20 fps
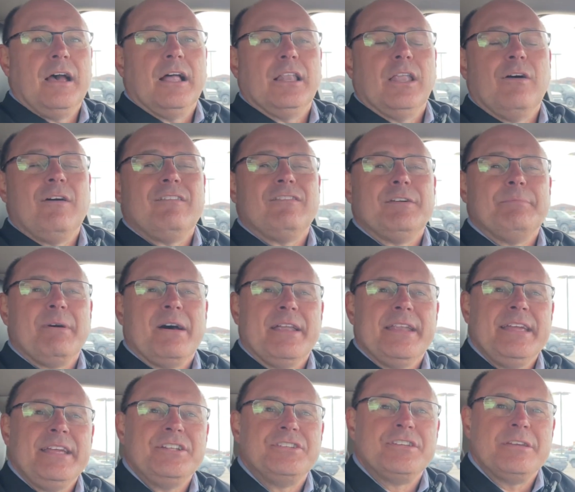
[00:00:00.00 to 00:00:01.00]
Hello,
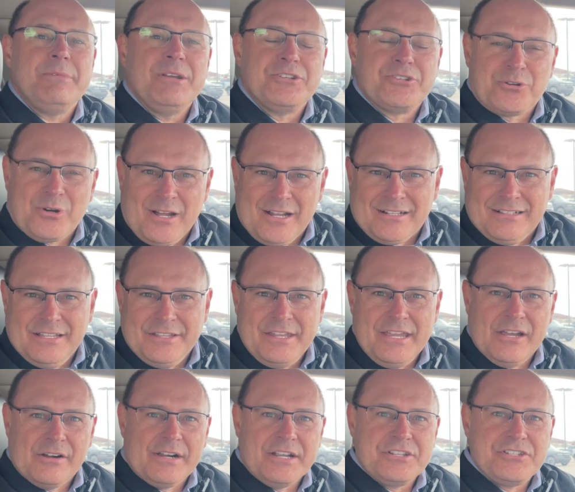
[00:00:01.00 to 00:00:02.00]
everybody. Jimmy Trodglen
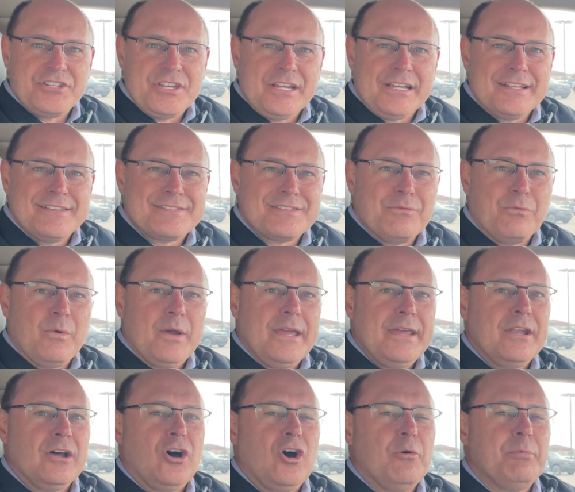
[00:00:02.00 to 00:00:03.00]
here at Jenkins and
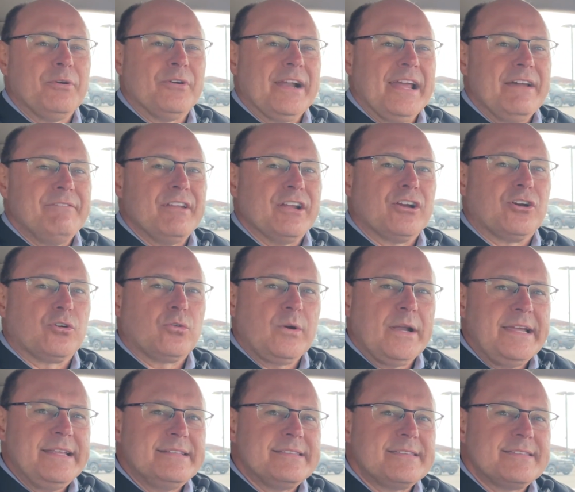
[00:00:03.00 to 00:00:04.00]
Wynne. I hope you're having a
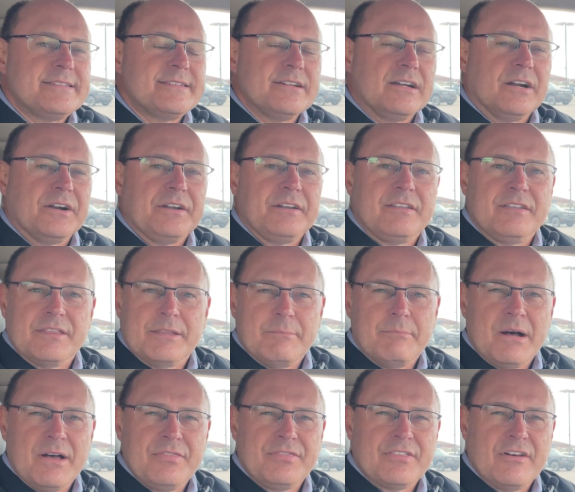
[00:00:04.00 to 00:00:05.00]
great start to the
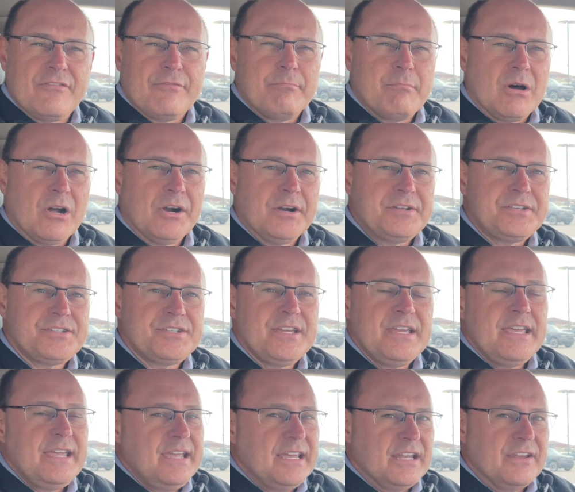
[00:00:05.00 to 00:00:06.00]
month of March.
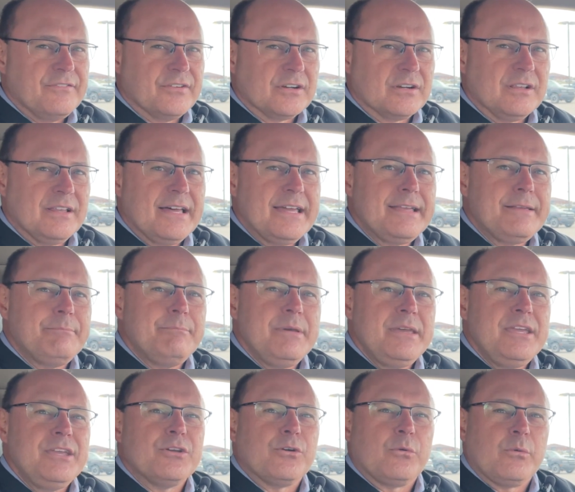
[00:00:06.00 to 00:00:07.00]
And if you're like
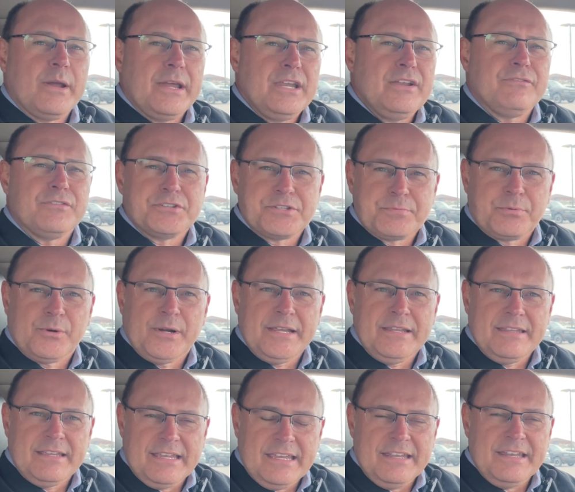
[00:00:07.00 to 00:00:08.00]
me, you're ready for
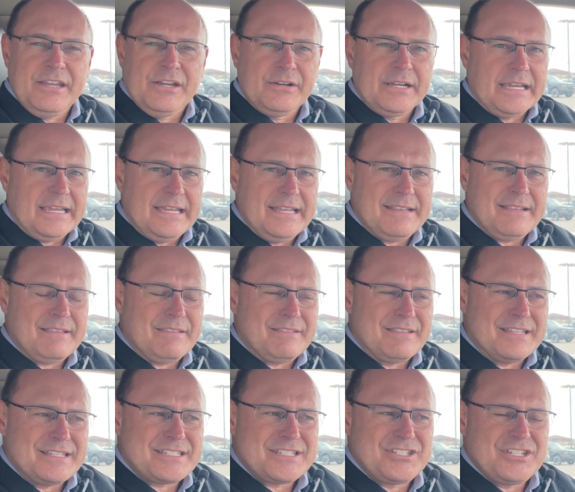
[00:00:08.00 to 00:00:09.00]
spring to get here and get
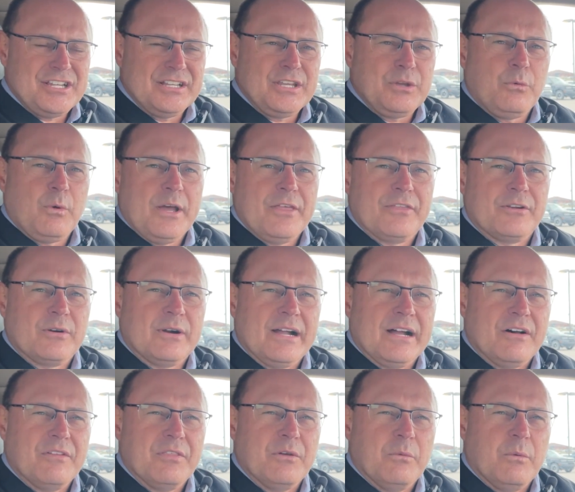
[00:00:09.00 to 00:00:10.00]
this chilly weather
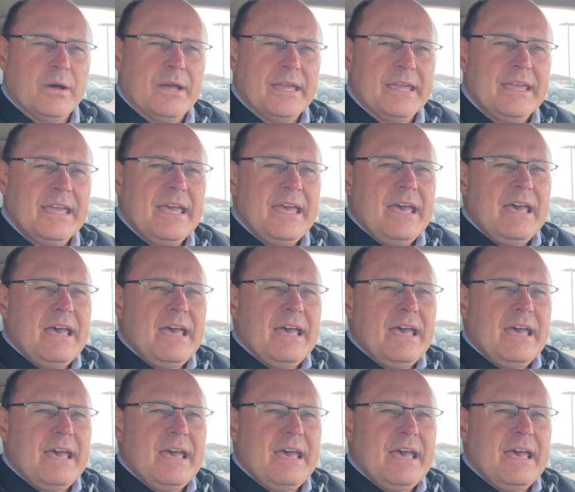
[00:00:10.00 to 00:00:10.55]
out of the way.